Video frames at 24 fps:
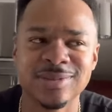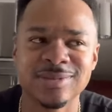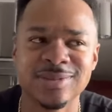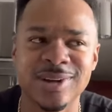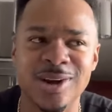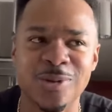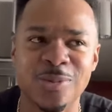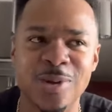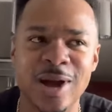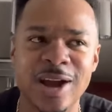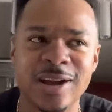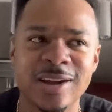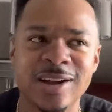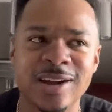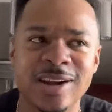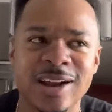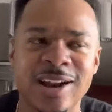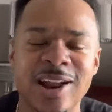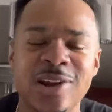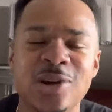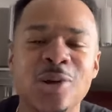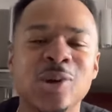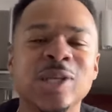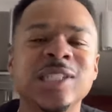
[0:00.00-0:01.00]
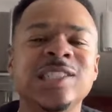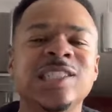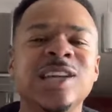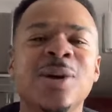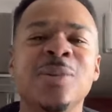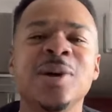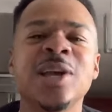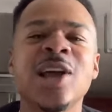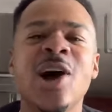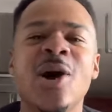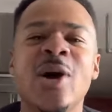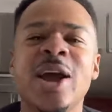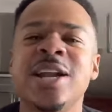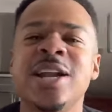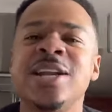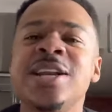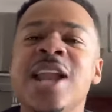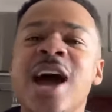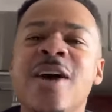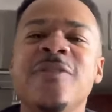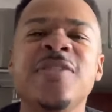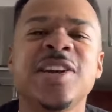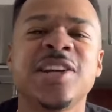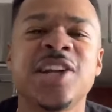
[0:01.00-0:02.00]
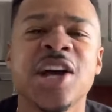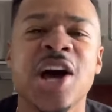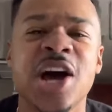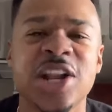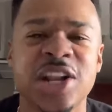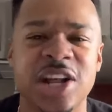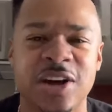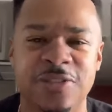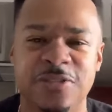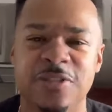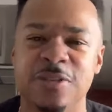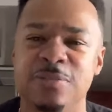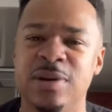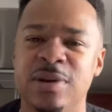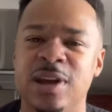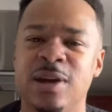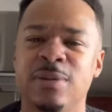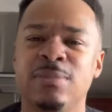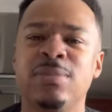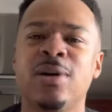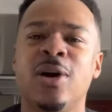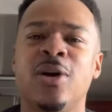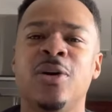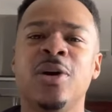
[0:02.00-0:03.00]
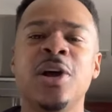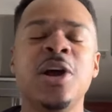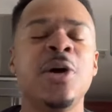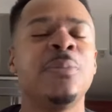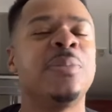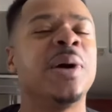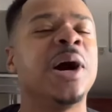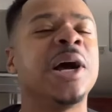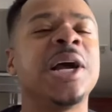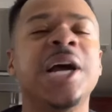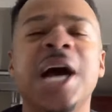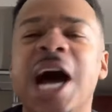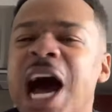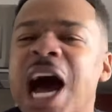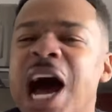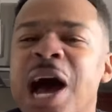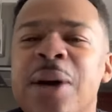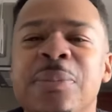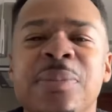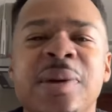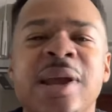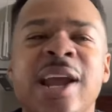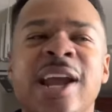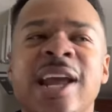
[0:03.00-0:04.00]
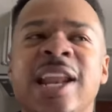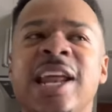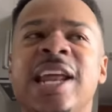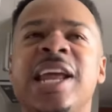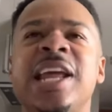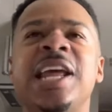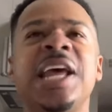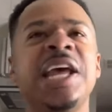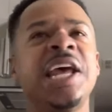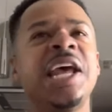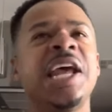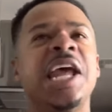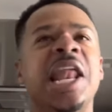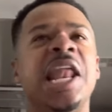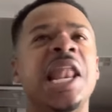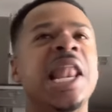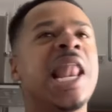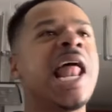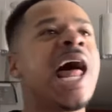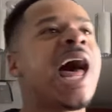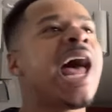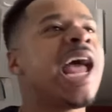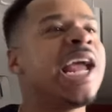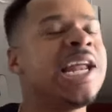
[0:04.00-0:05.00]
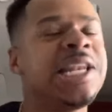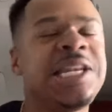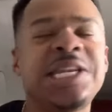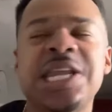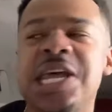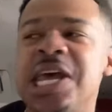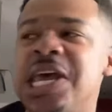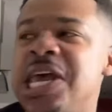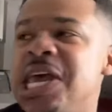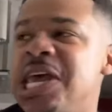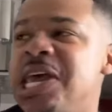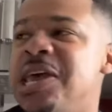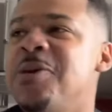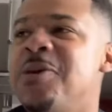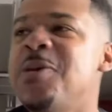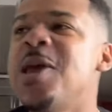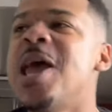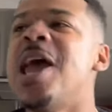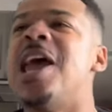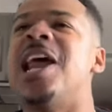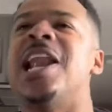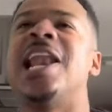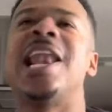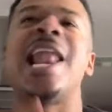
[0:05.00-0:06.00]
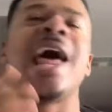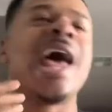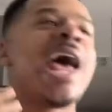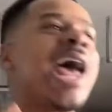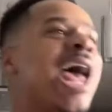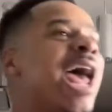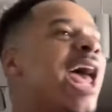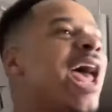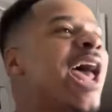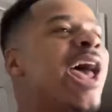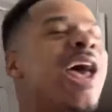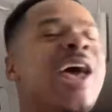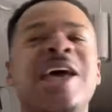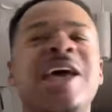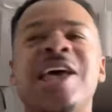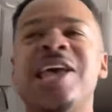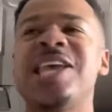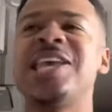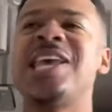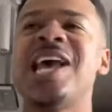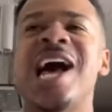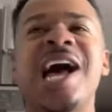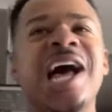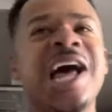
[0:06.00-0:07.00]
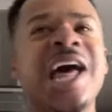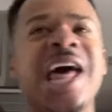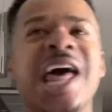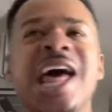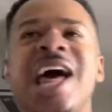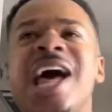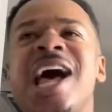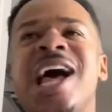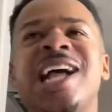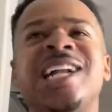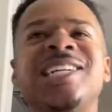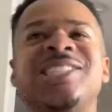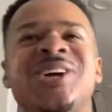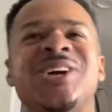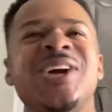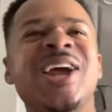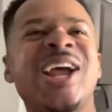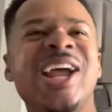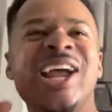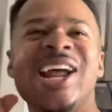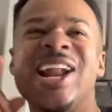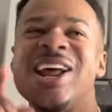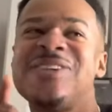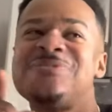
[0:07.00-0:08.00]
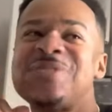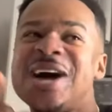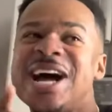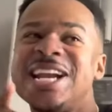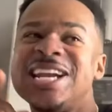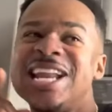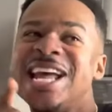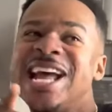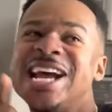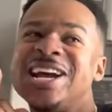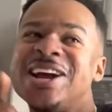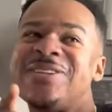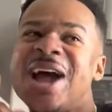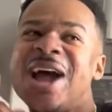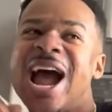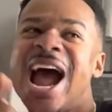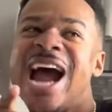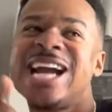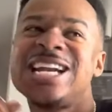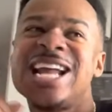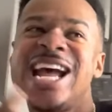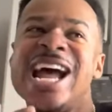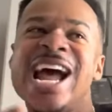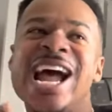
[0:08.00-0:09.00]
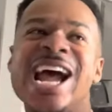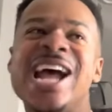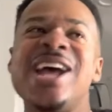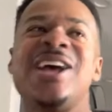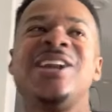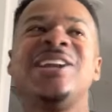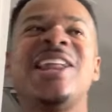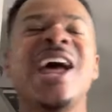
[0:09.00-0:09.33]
All right. And I know some of y'all ain't never done nothing for Big Bro, but commented and liked it and laughed. Yeah, treating my name like that.